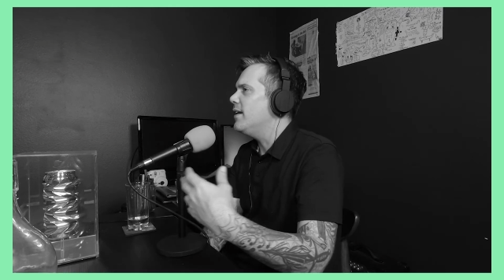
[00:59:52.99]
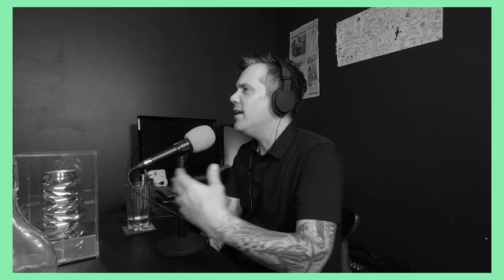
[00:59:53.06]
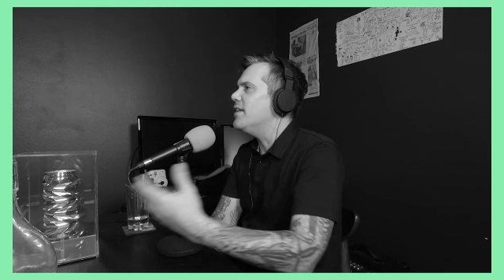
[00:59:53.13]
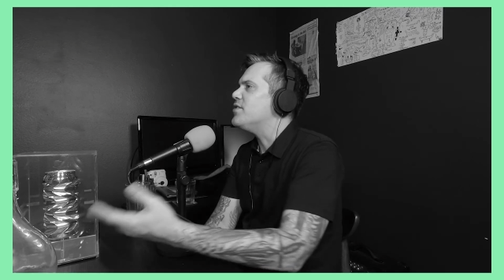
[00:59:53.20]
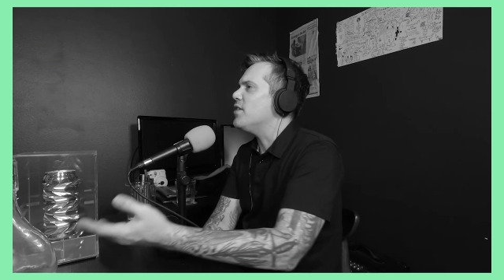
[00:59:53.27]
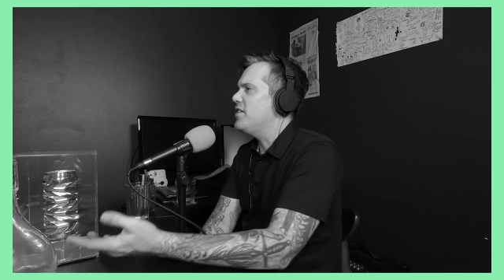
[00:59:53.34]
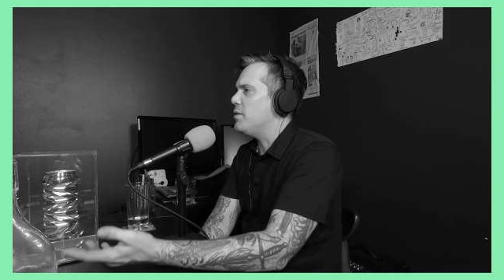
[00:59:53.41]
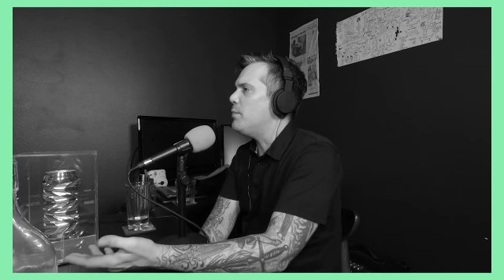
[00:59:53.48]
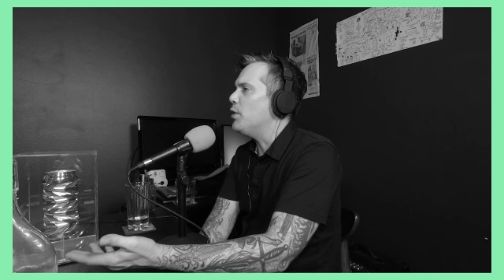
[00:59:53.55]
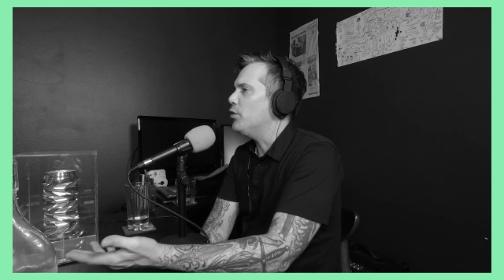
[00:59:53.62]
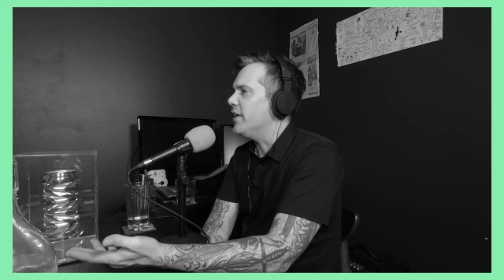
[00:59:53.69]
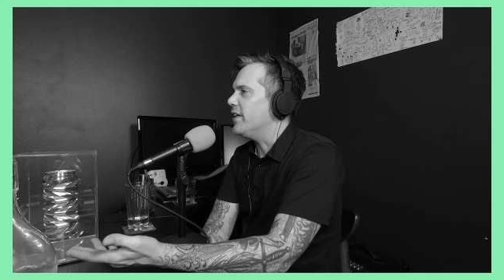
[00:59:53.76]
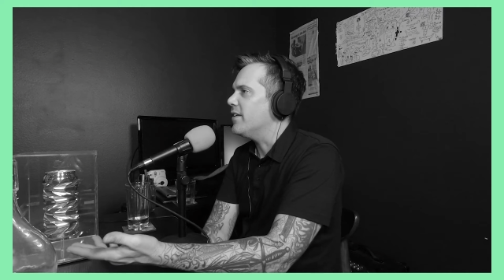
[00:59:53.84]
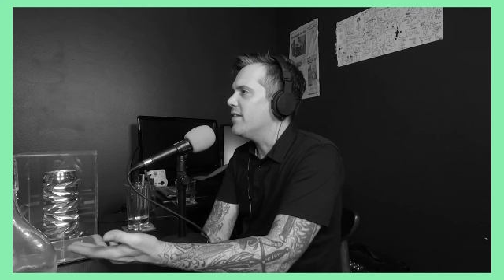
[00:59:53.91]
it's a
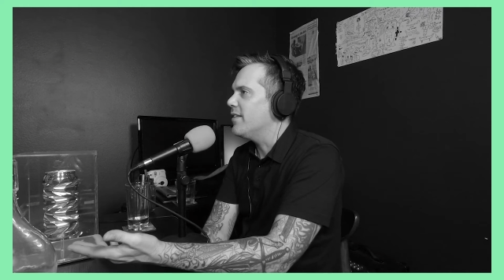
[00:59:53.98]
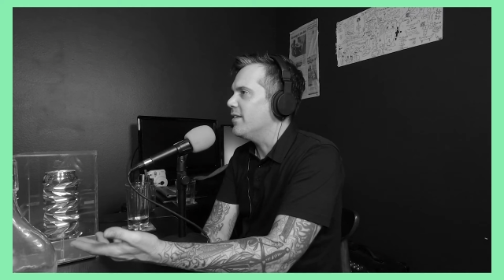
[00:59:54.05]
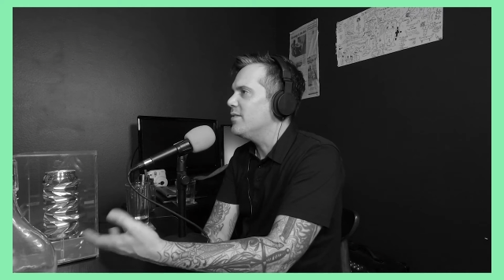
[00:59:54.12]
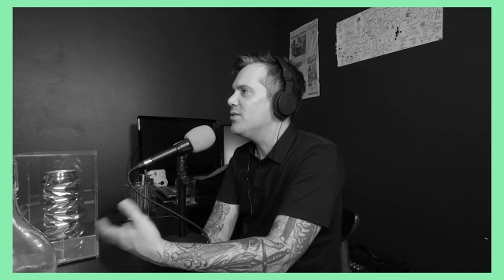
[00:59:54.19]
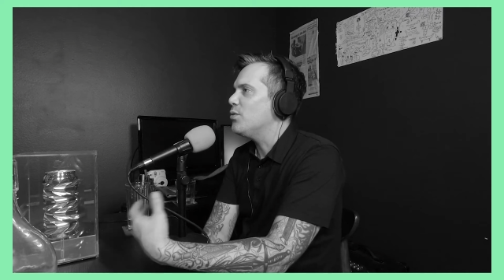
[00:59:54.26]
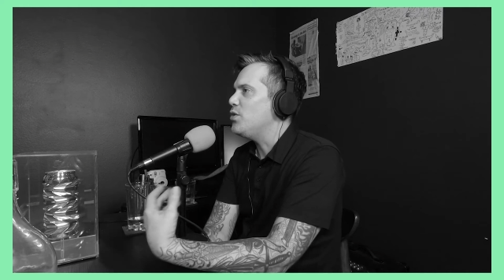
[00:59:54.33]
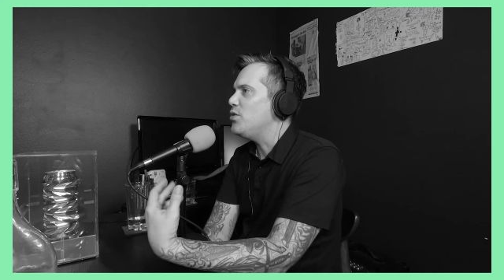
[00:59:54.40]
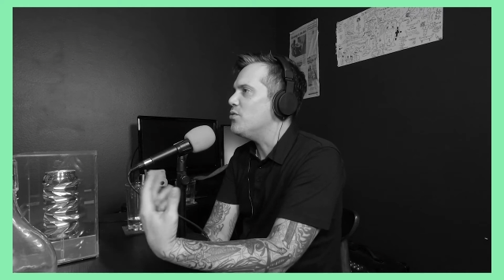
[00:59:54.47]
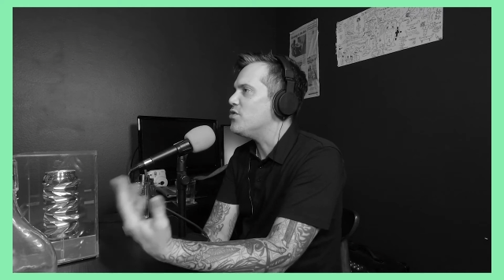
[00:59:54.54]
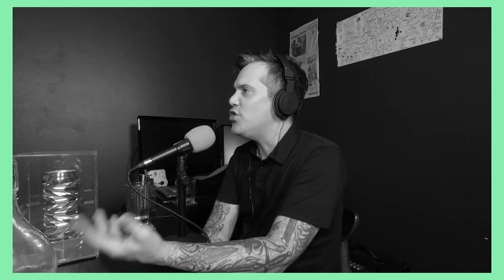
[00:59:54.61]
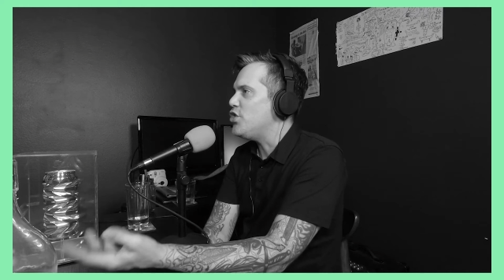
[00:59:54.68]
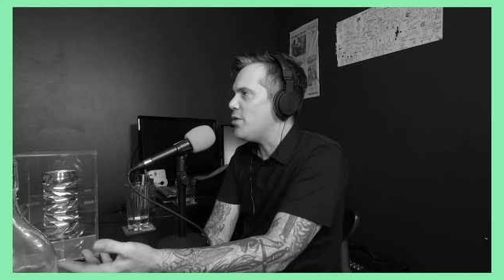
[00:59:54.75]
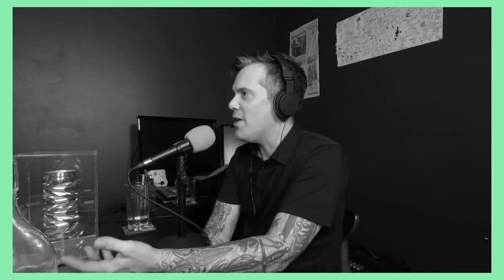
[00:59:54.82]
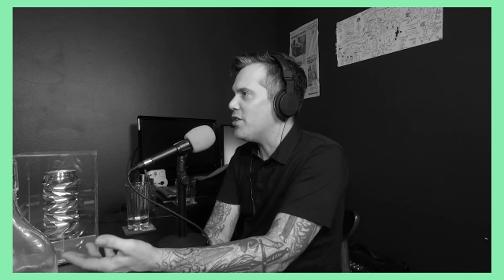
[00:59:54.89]
building. So you use
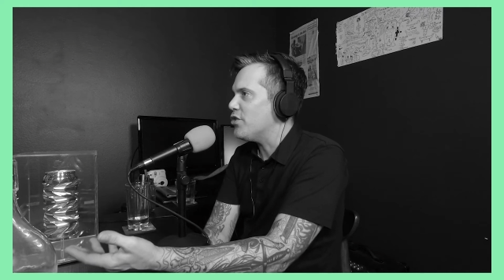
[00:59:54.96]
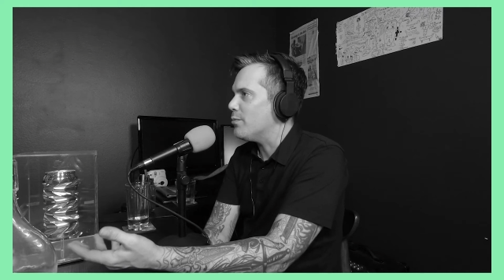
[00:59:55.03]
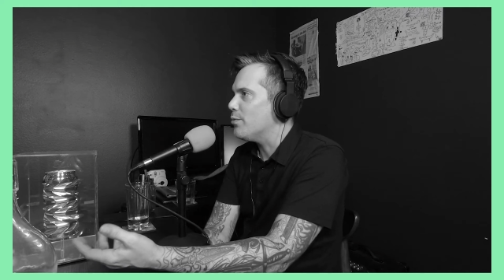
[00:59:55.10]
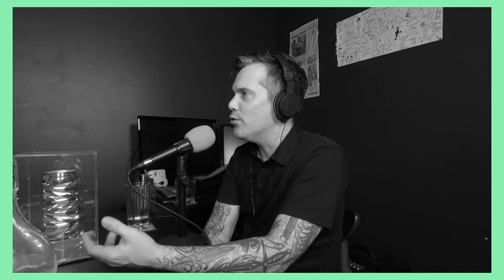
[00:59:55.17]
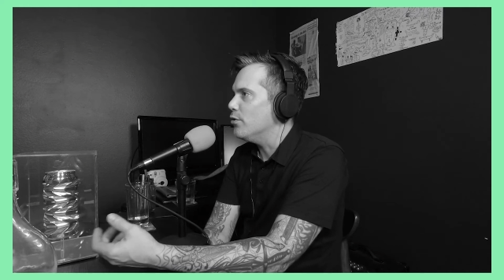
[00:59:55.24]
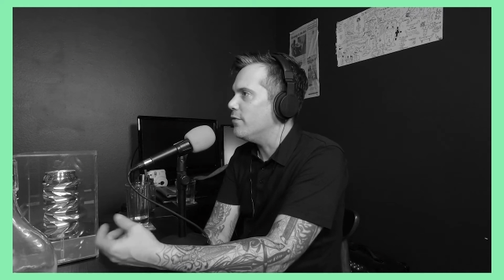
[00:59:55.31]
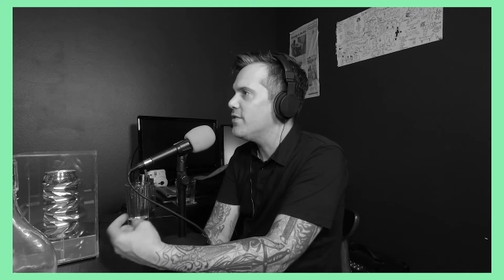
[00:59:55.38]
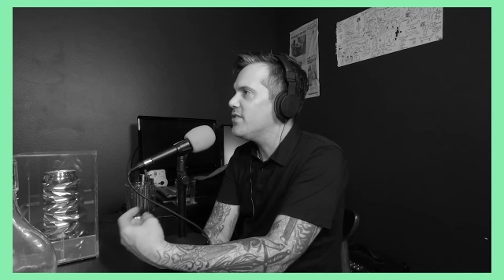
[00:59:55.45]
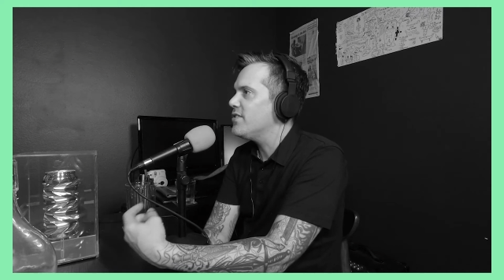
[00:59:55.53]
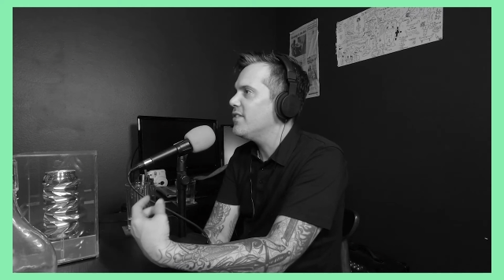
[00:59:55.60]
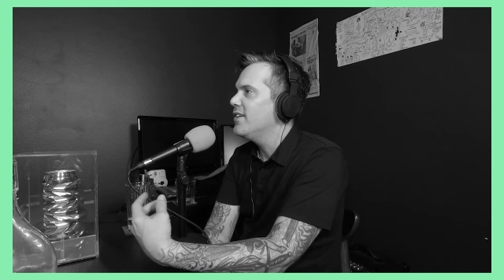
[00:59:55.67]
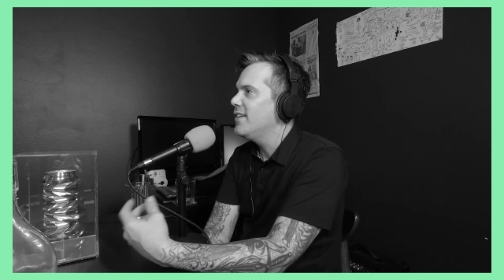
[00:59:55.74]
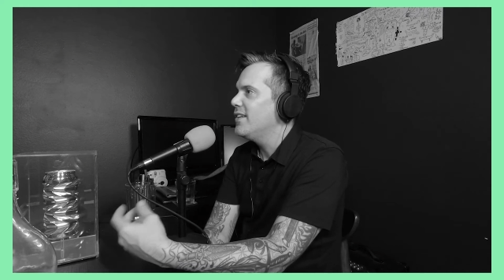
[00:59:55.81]
geometric proofs.